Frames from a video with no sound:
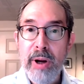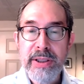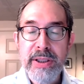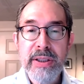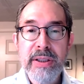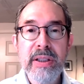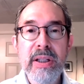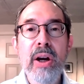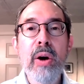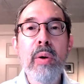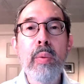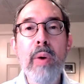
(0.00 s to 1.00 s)
prizes,
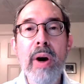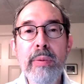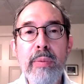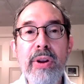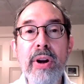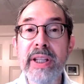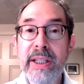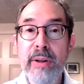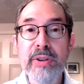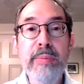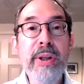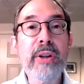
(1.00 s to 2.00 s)
one with our
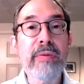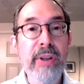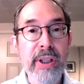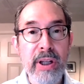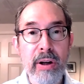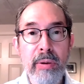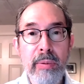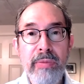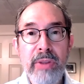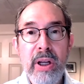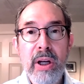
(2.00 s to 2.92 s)
keynote speaker video,